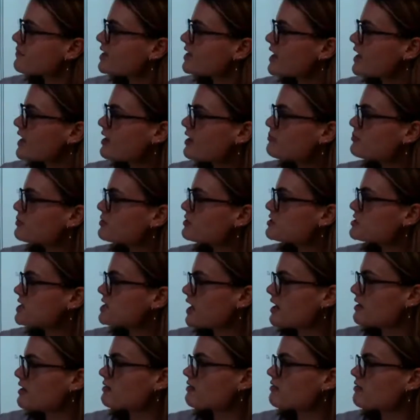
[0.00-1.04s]
April
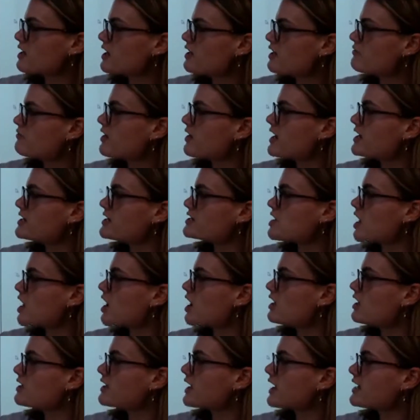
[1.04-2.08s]
10th. It rained
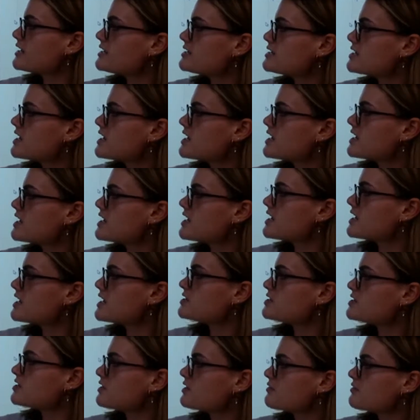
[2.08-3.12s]
all night
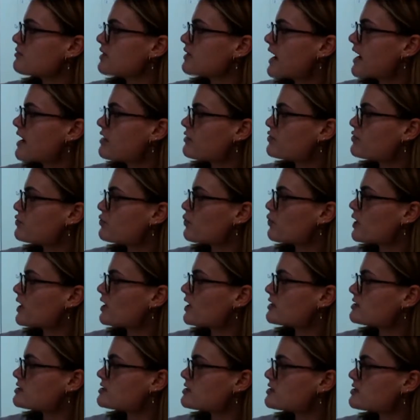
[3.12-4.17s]
and the ground
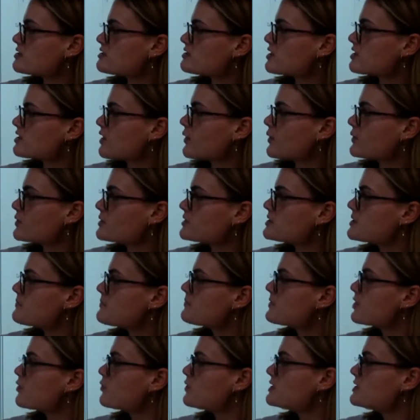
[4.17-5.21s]
was soaked.
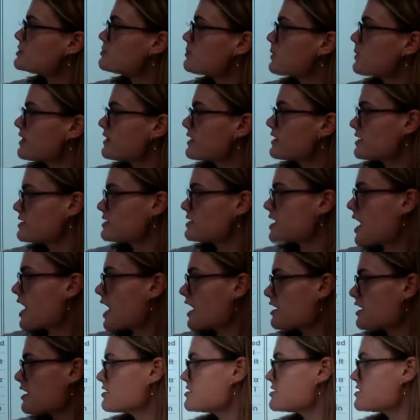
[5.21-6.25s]
We spent an
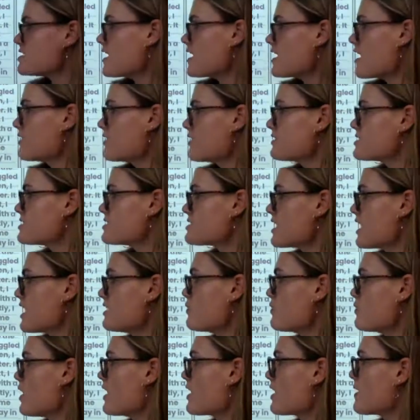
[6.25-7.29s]
entire day on the
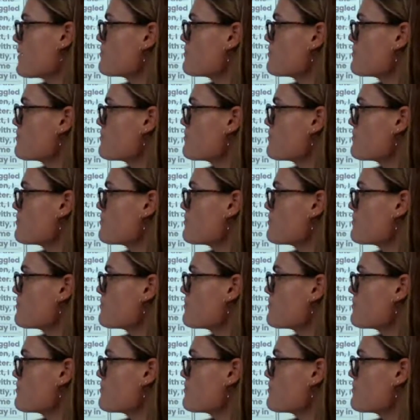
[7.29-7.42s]
sidewalk.